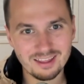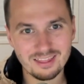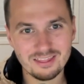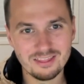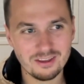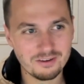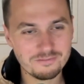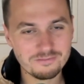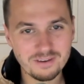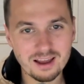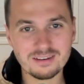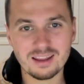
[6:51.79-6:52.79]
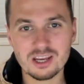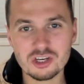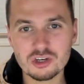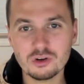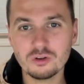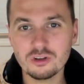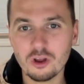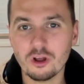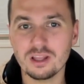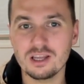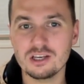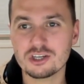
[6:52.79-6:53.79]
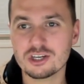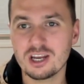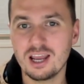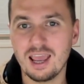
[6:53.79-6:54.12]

the foundational knowledge